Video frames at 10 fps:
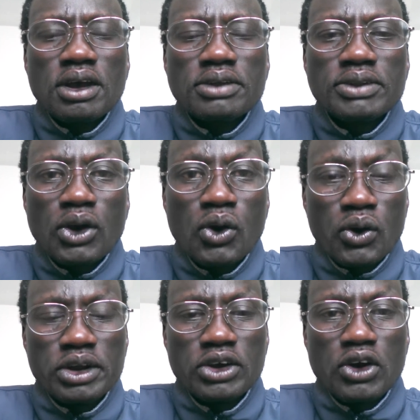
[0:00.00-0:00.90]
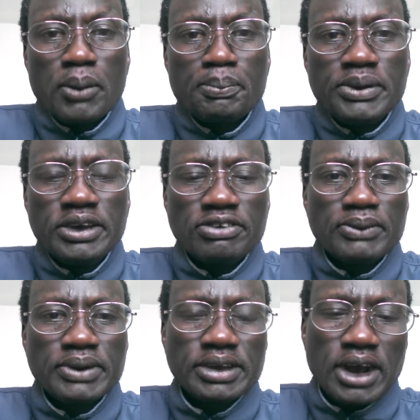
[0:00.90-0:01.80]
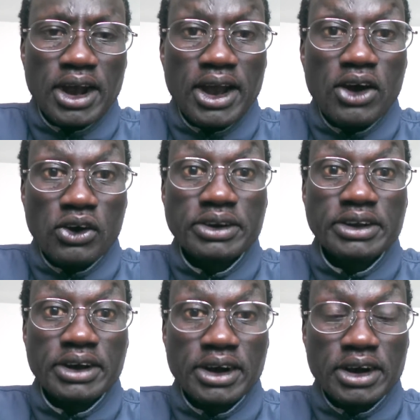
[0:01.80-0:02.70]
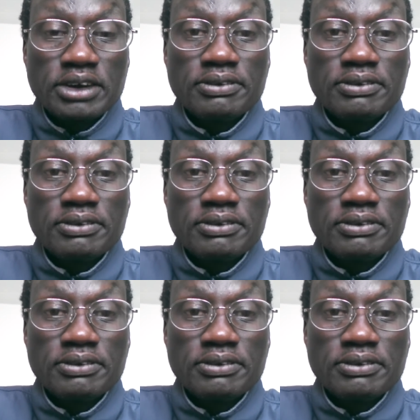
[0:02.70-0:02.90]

the calling of peace, which I already heard